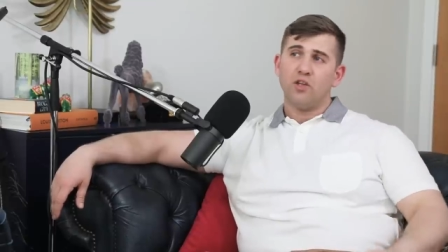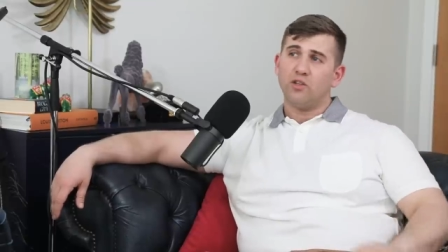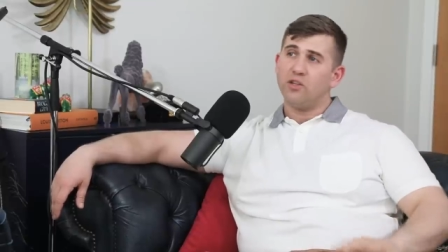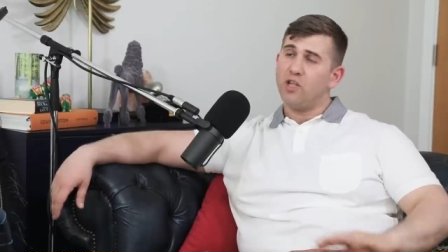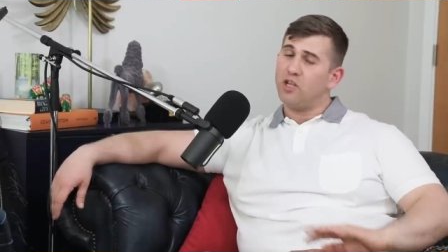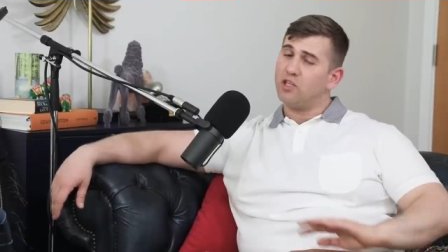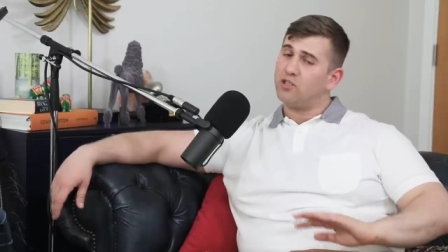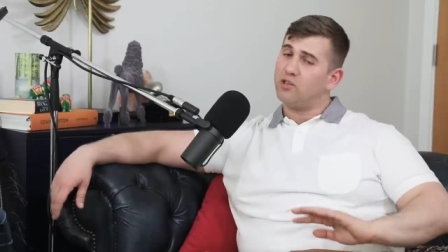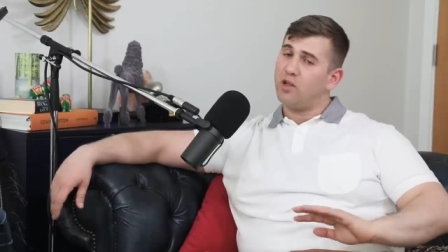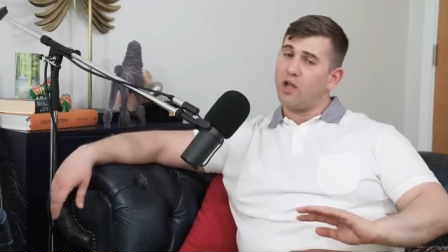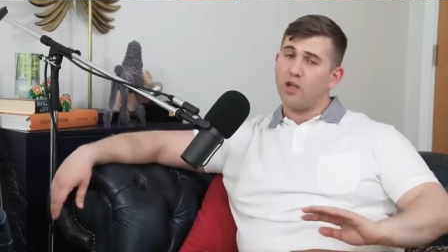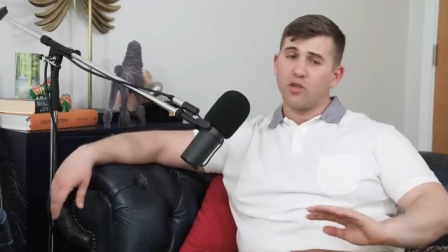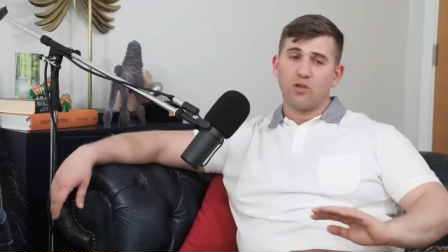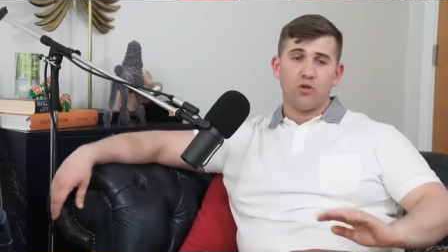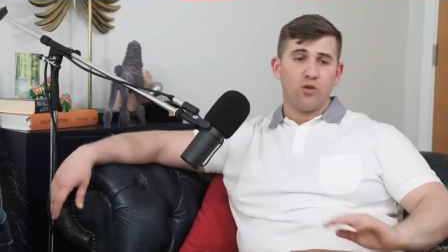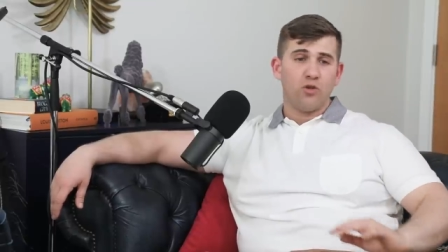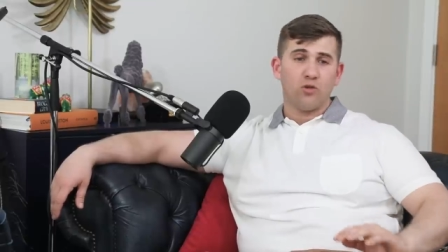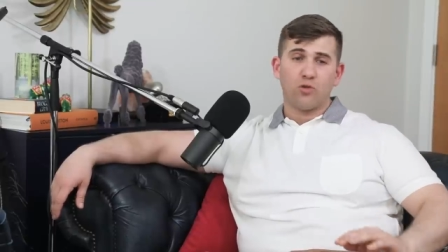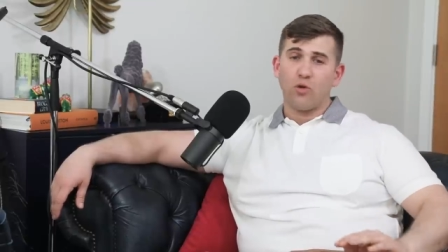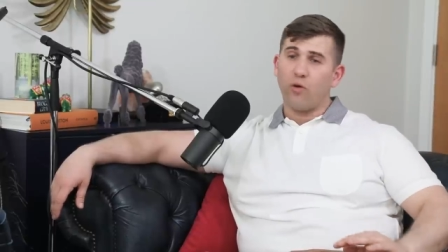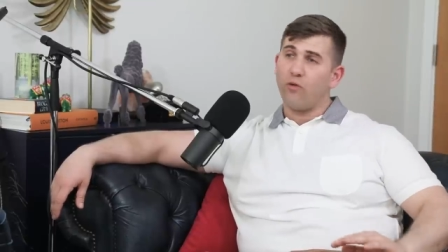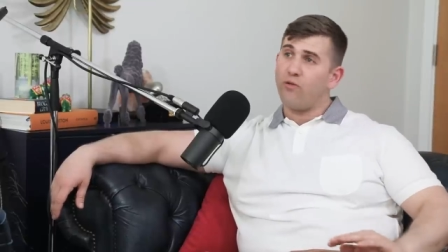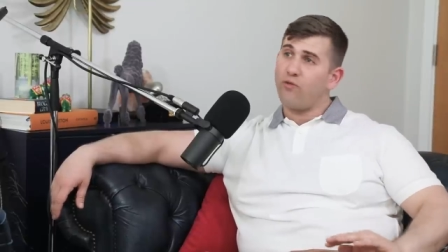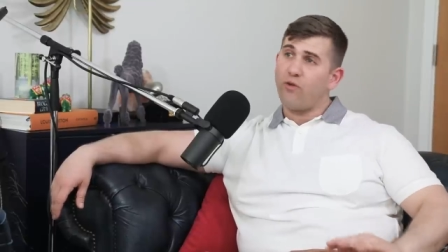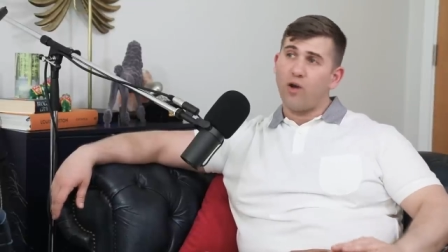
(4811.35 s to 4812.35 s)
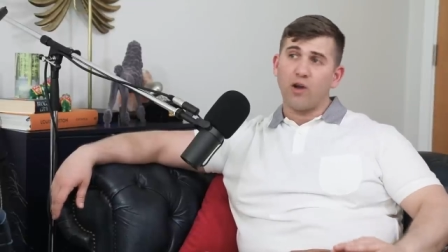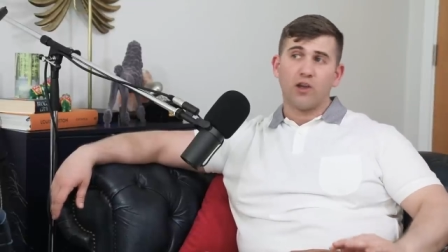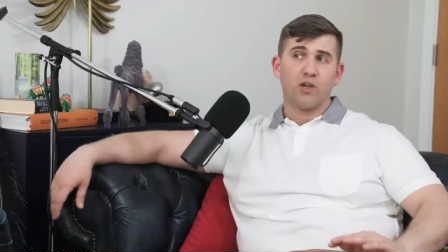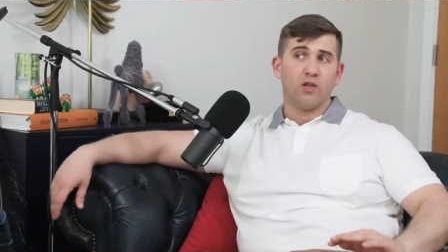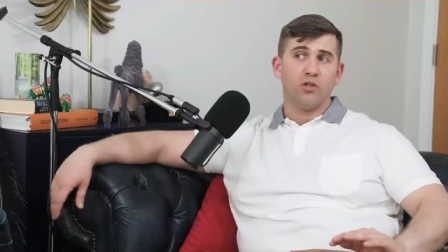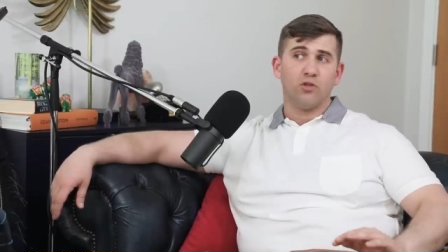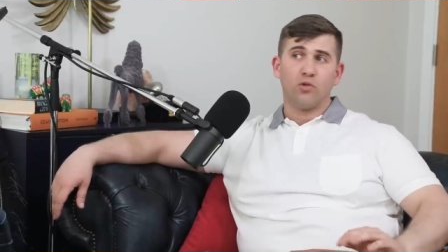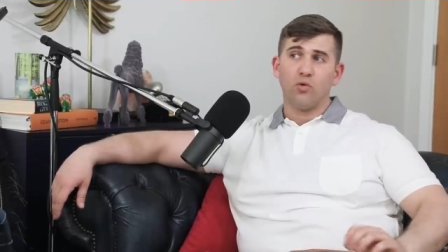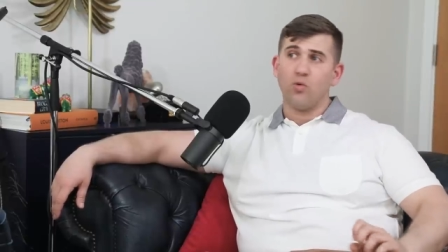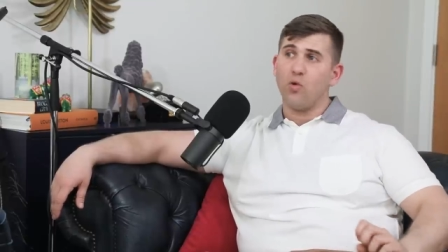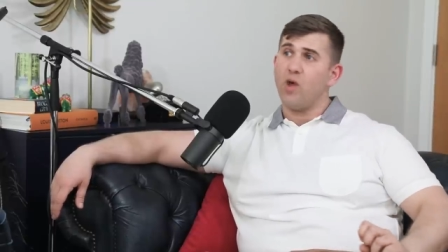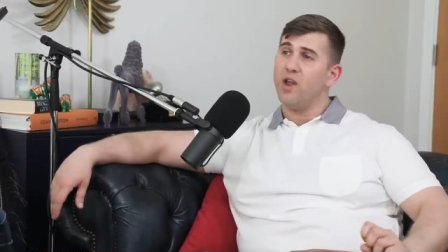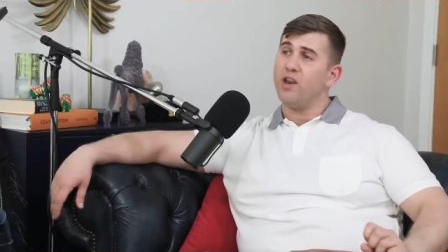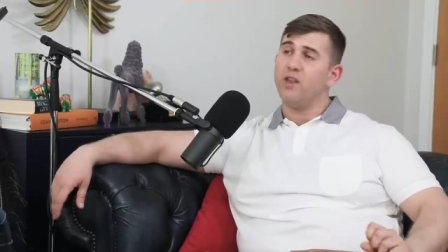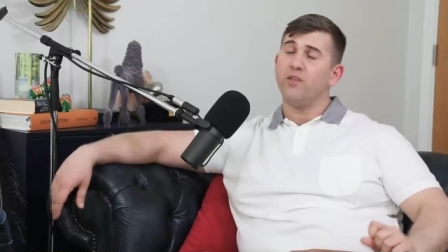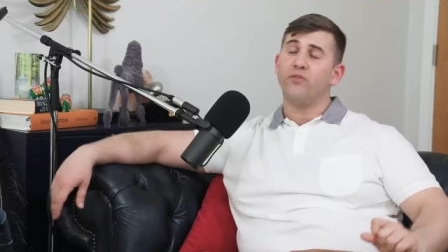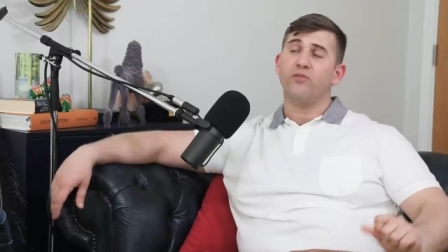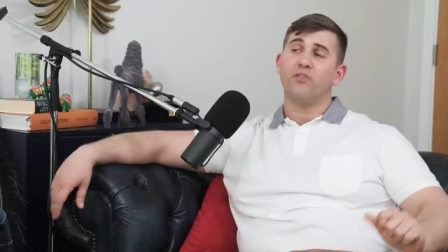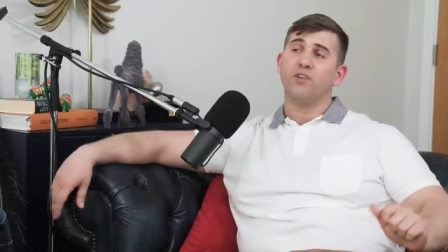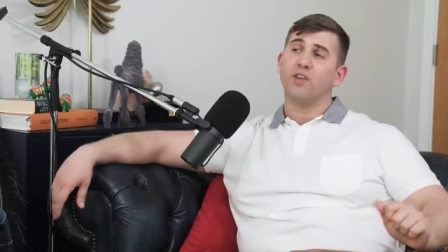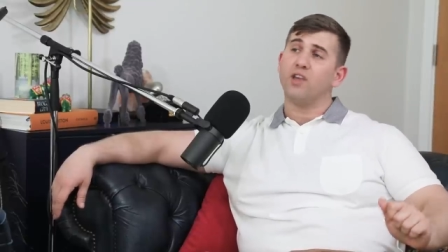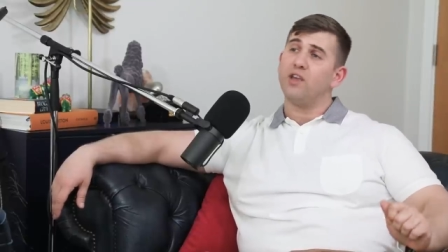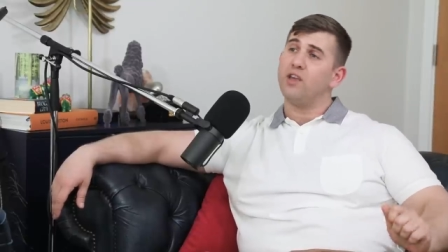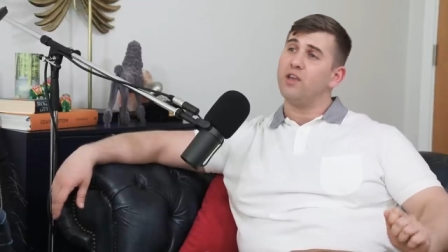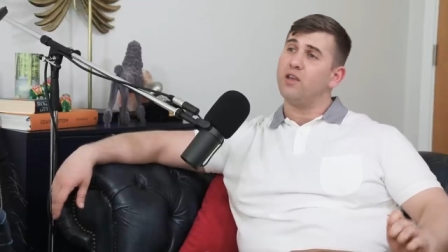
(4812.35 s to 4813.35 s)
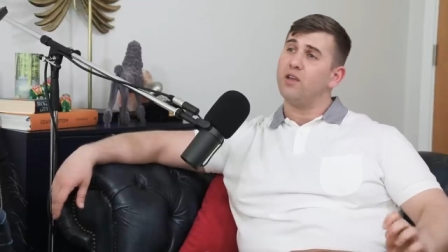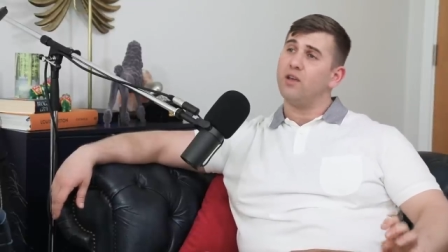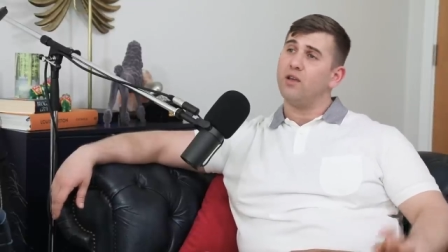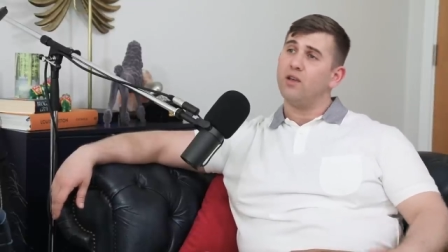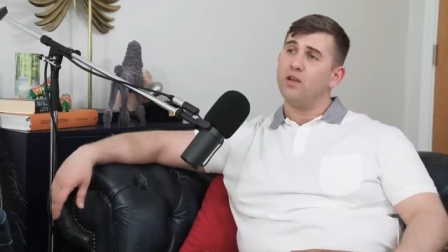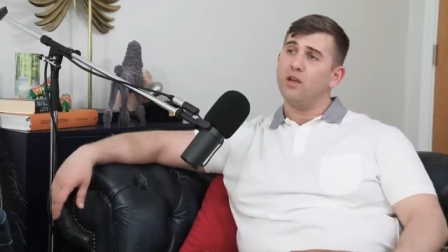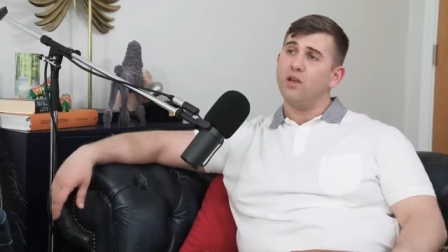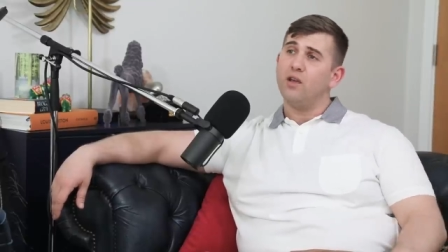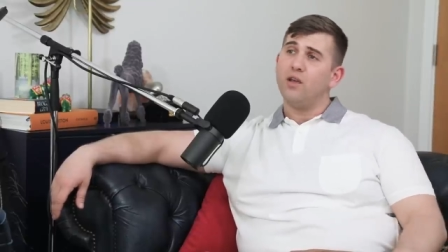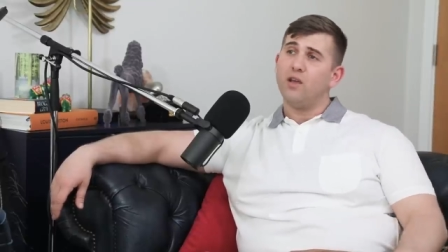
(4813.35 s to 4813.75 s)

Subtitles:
There's like, you don't fucking do anything here.